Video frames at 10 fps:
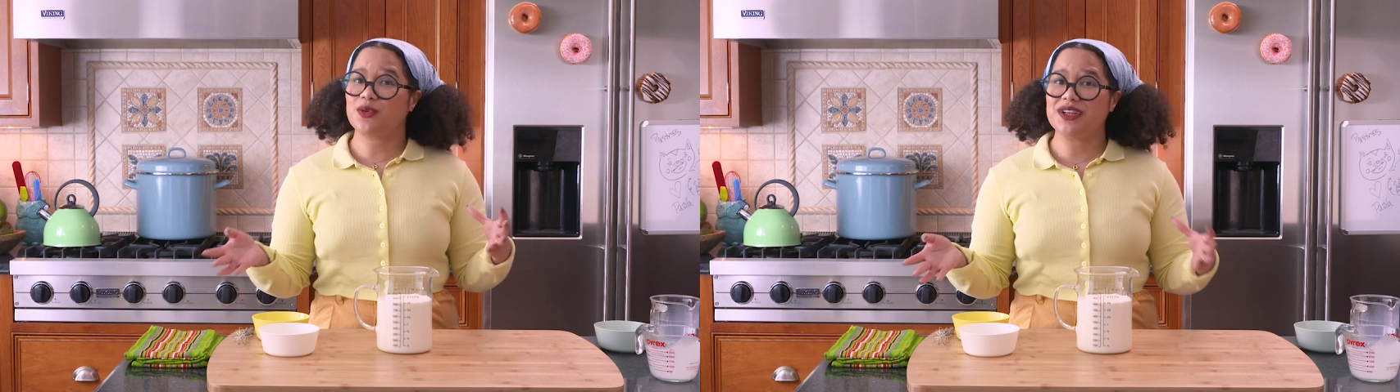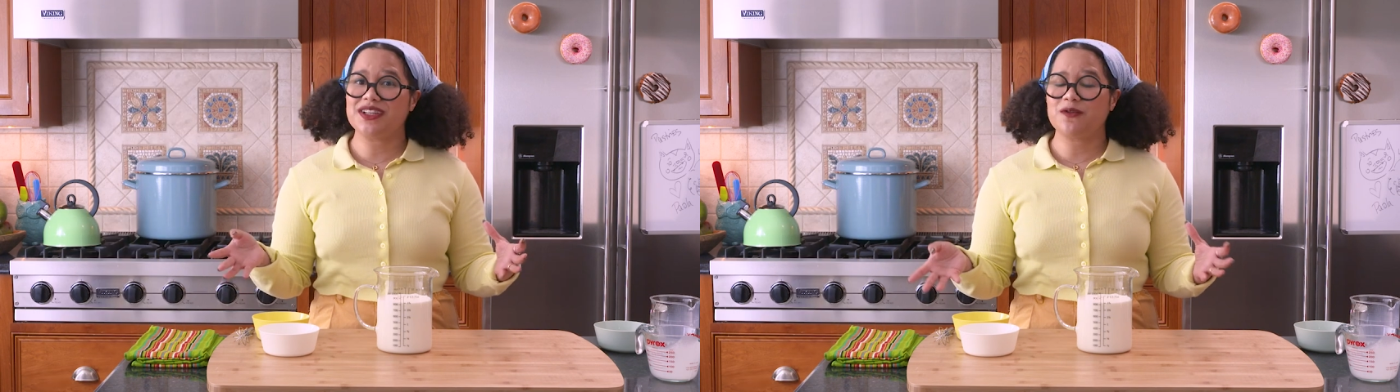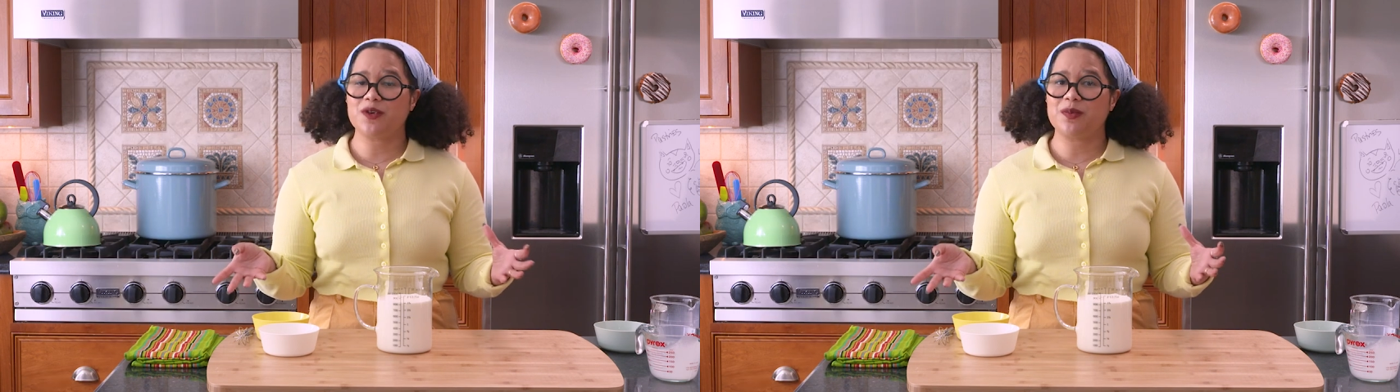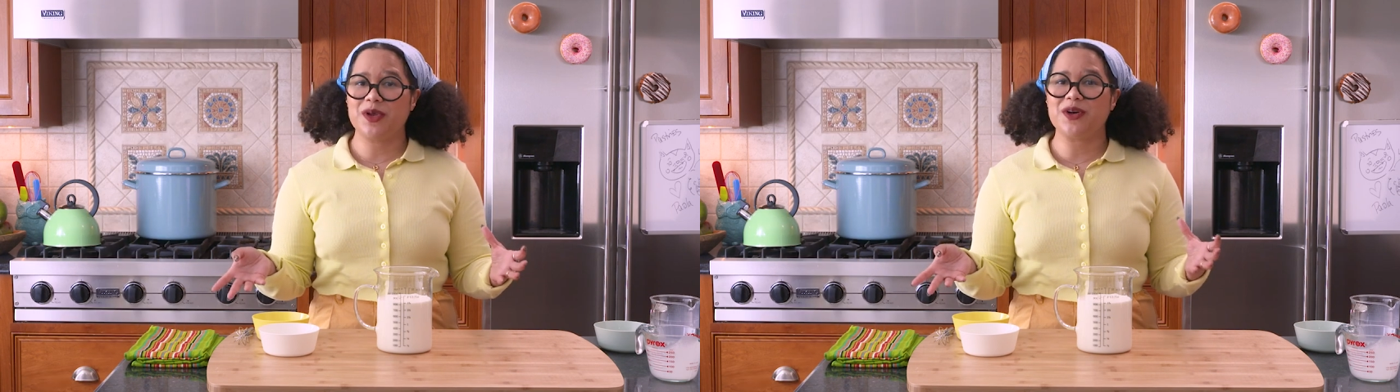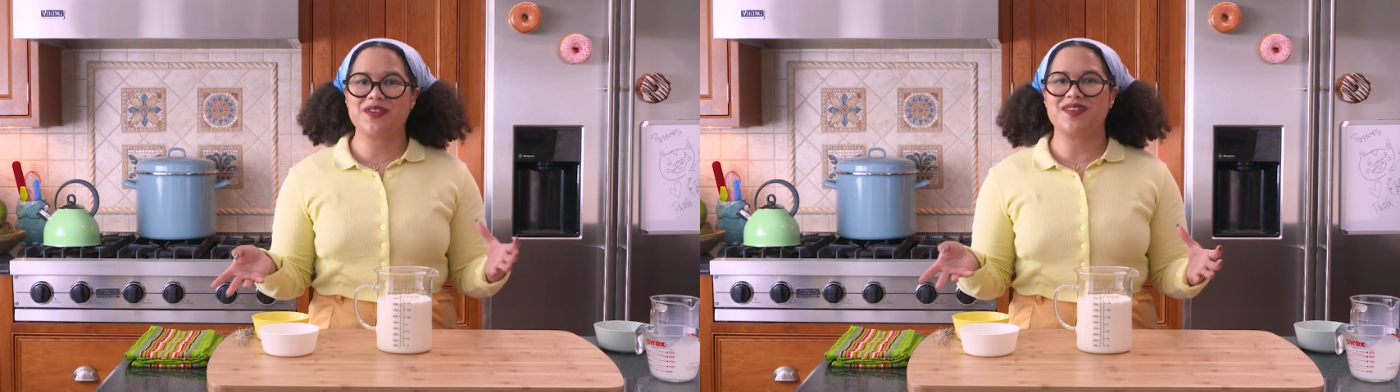three different
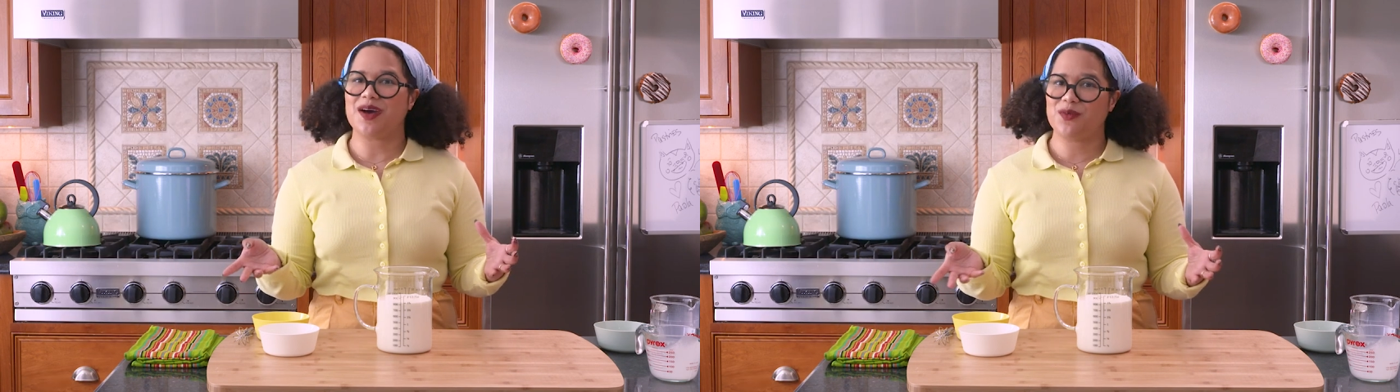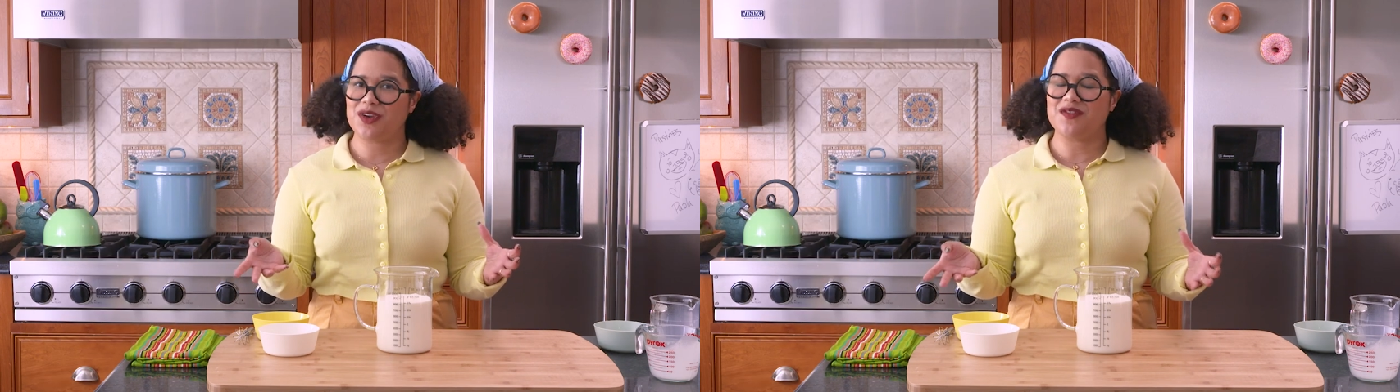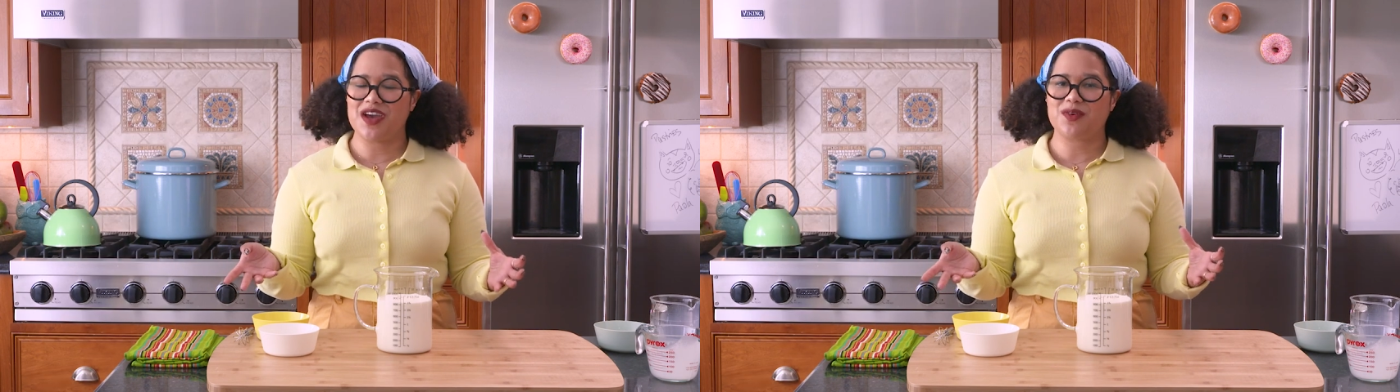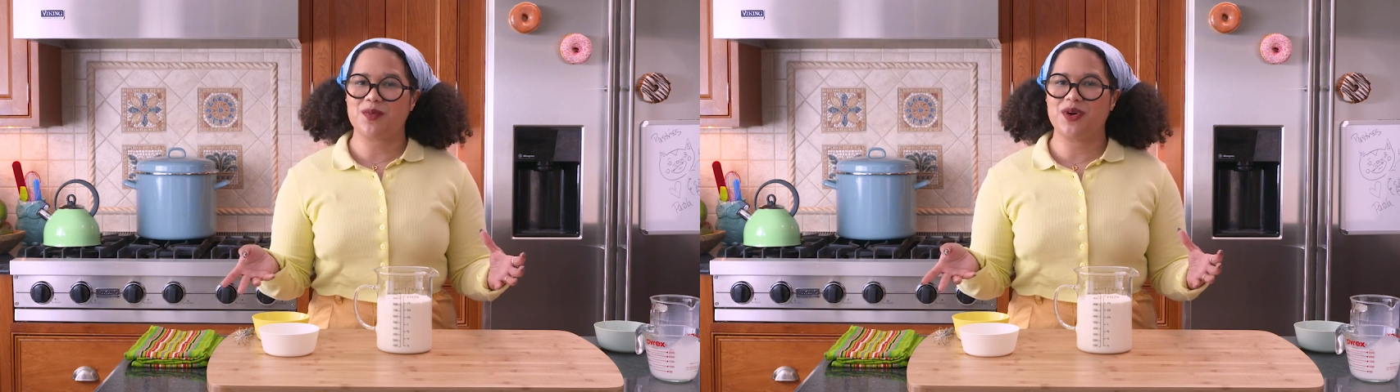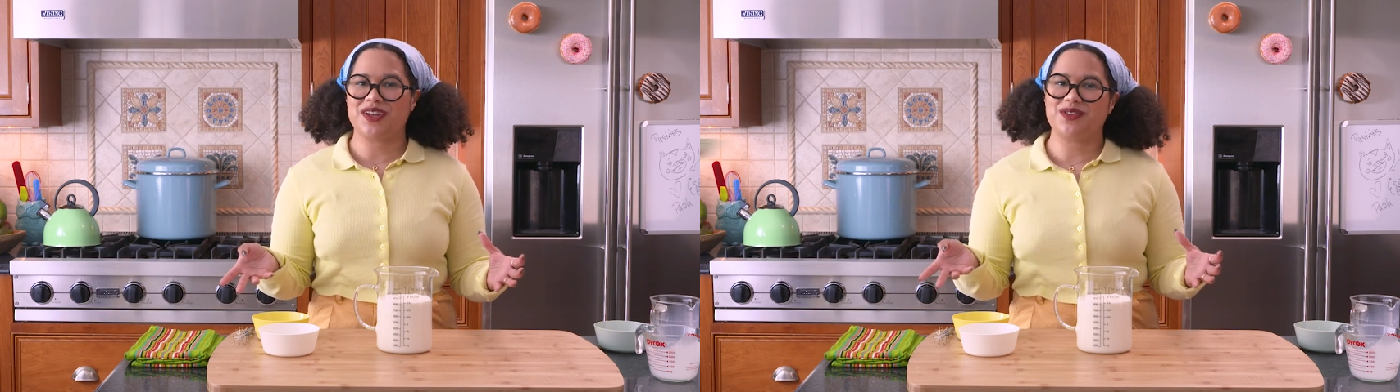milks that we've never
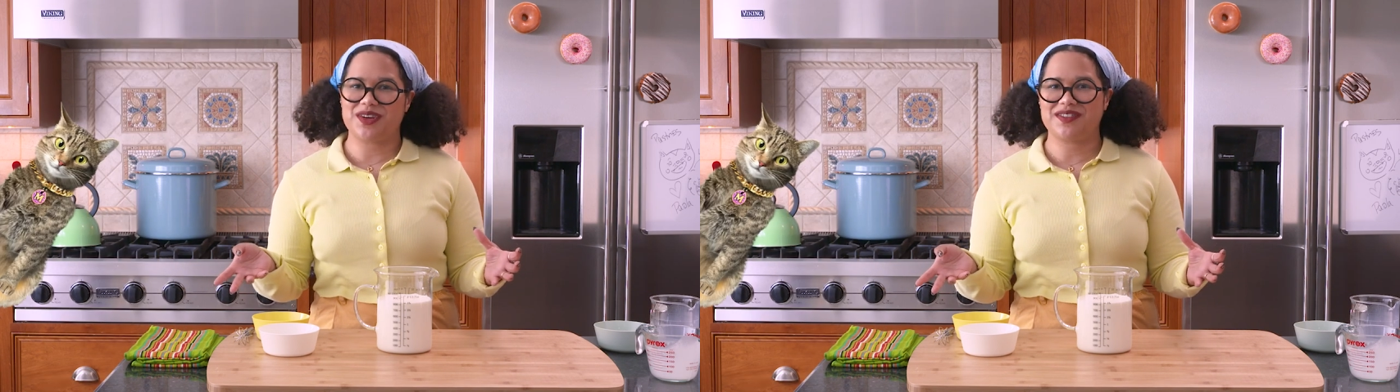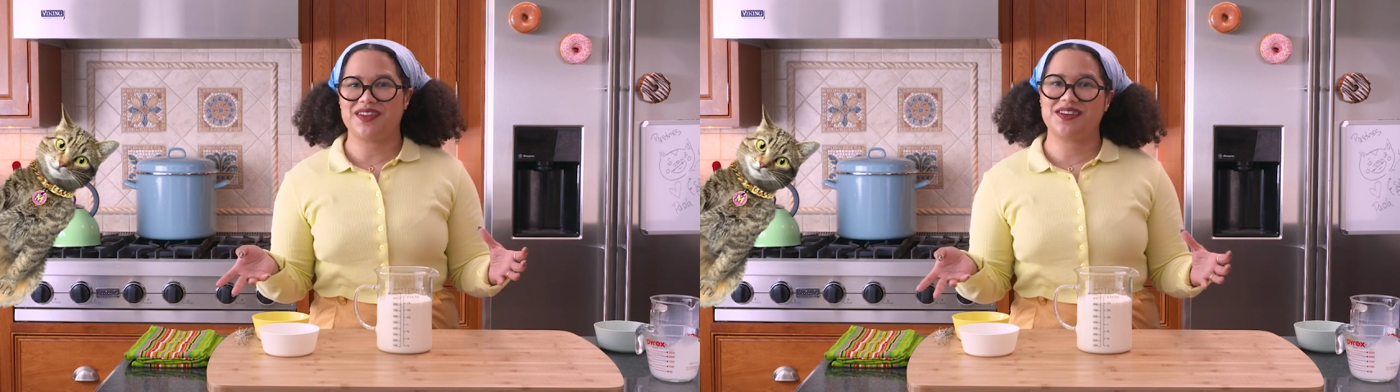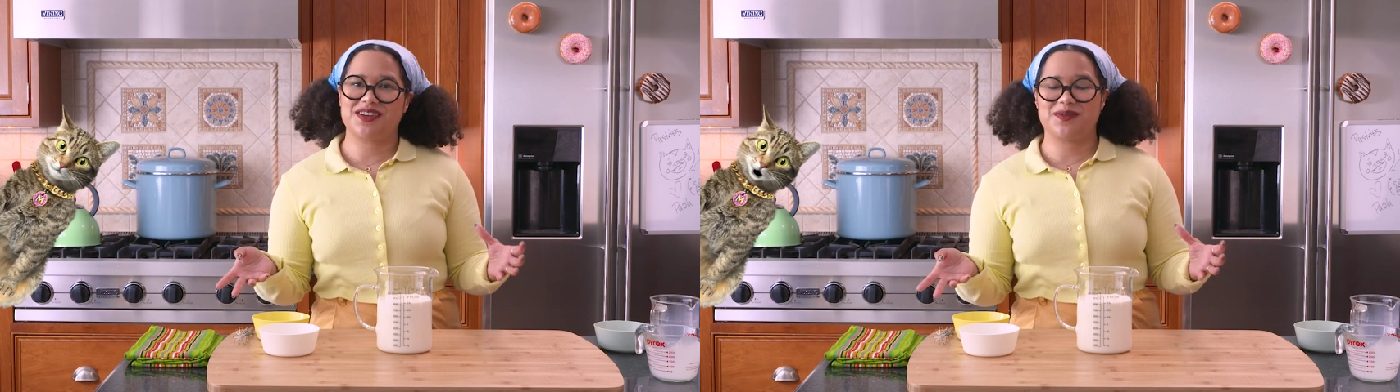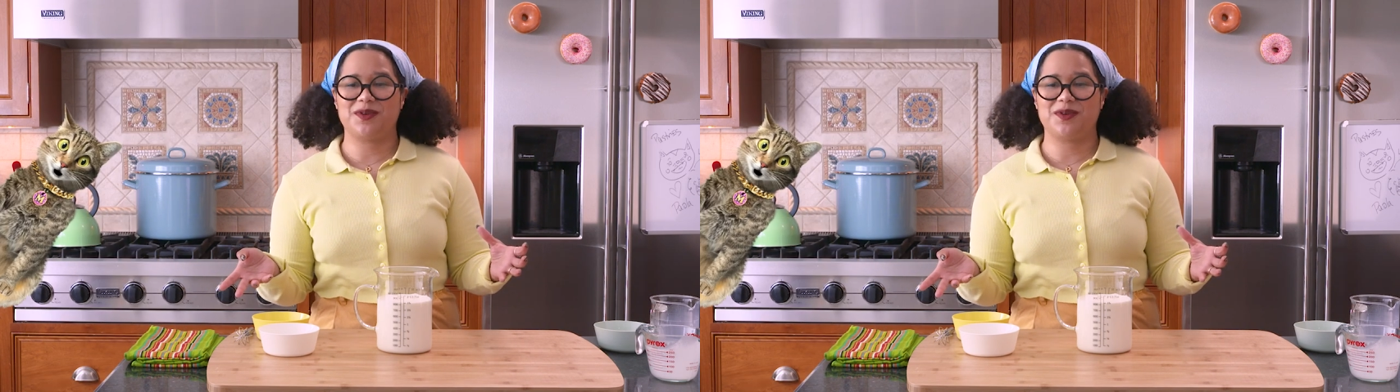put in tres leches